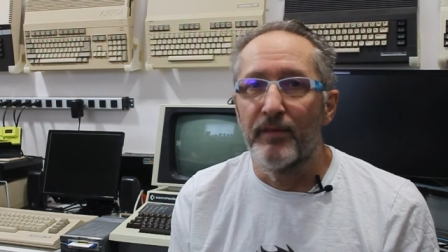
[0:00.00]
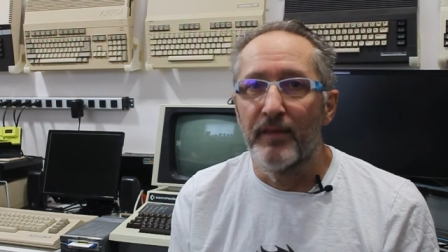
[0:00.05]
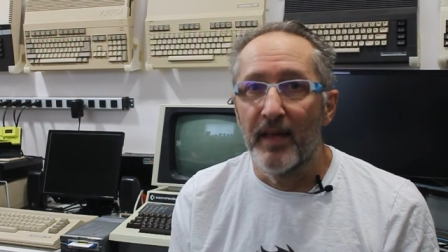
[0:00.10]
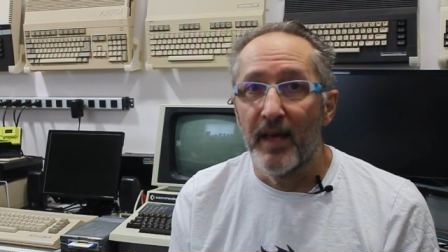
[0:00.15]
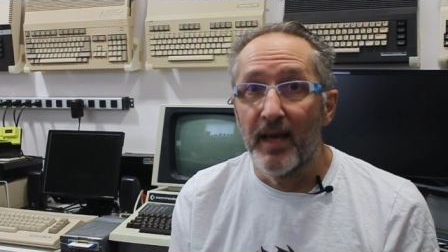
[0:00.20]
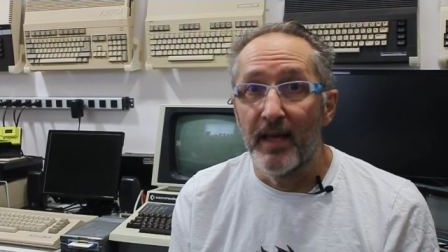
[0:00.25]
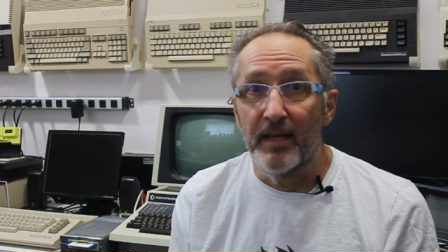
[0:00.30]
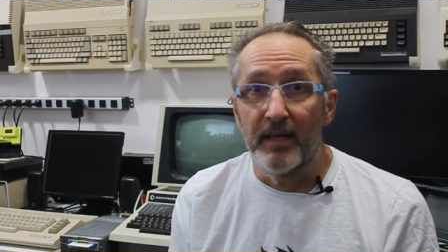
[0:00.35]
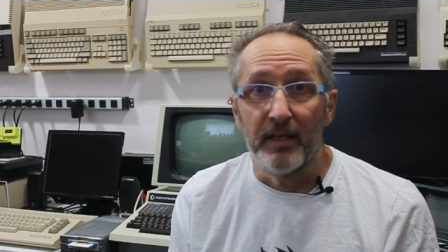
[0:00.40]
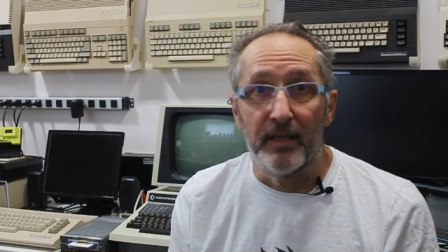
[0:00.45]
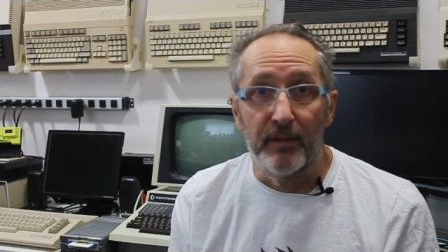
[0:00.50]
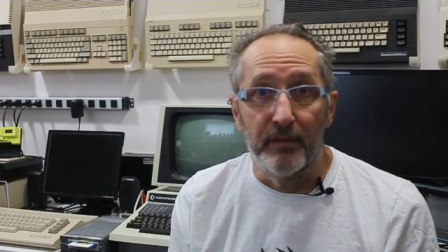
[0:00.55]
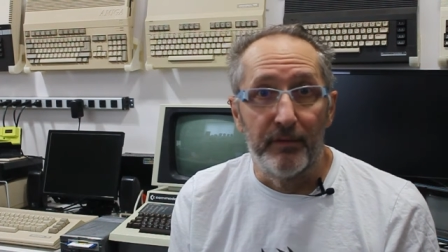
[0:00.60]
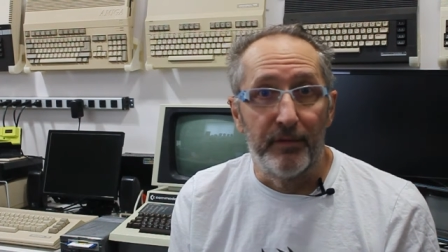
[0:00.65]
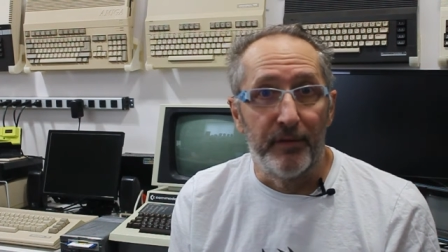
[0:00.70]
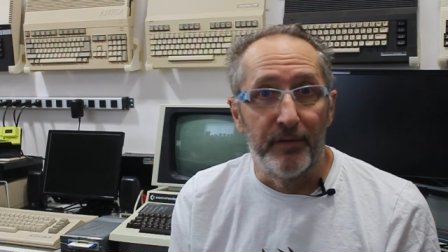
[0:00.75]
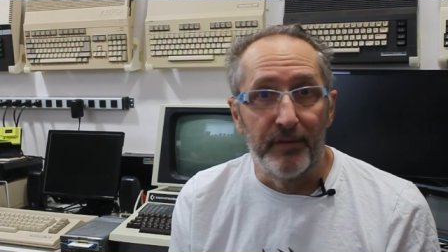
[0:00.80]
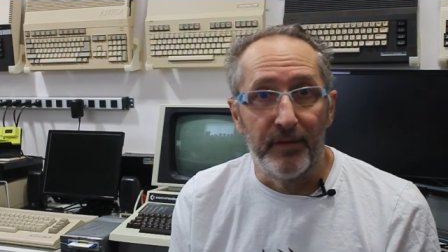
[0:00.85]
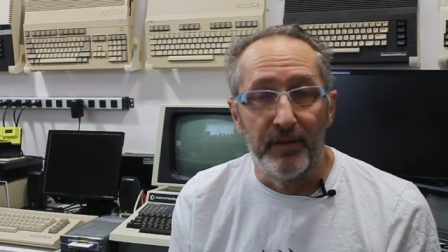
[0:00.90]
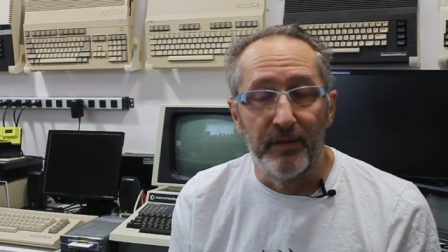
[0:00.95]
that in a
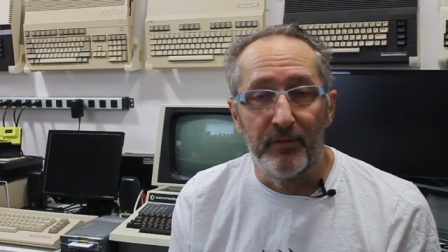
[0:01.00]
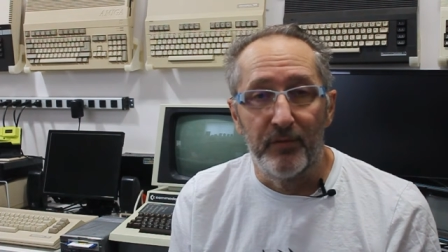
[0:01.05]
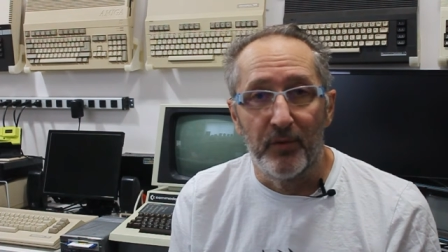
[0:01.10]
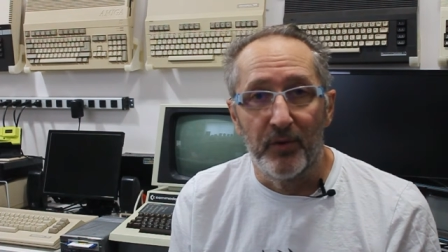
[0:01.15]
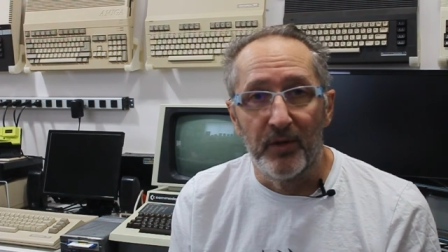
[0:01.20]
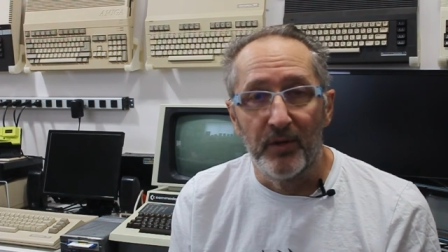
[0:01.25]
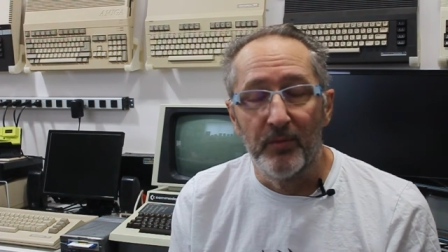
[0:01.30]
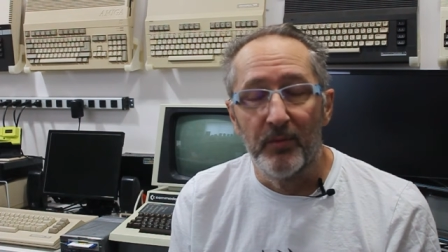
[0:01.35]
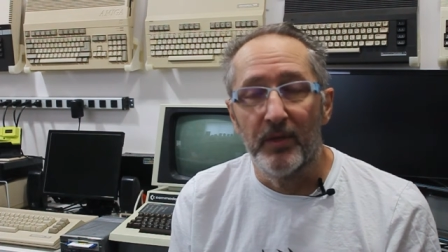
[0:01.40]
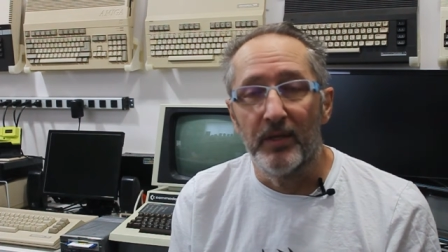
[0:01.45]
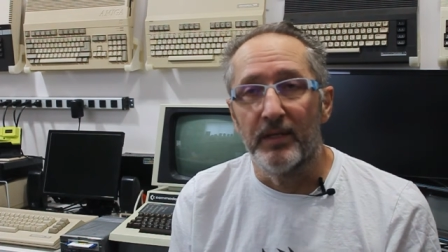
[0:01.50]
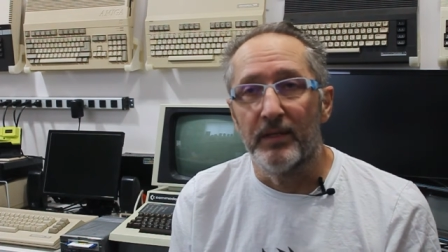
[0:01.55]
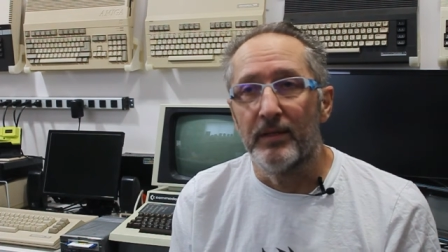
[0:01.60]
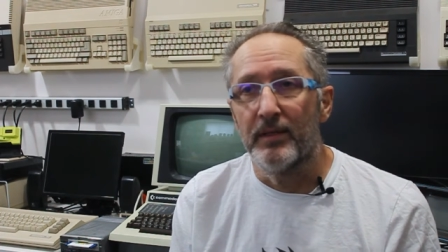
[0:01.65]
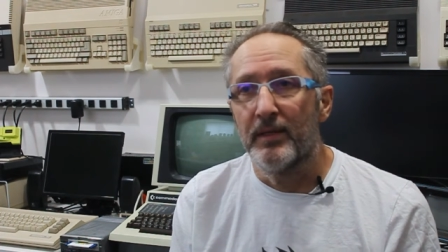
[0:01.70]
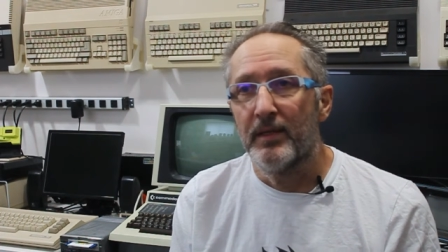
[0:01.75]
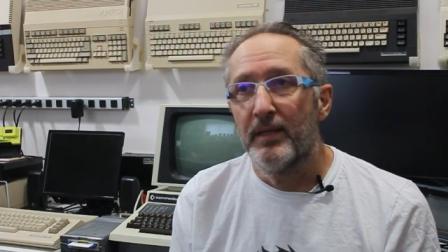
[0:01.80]
1541?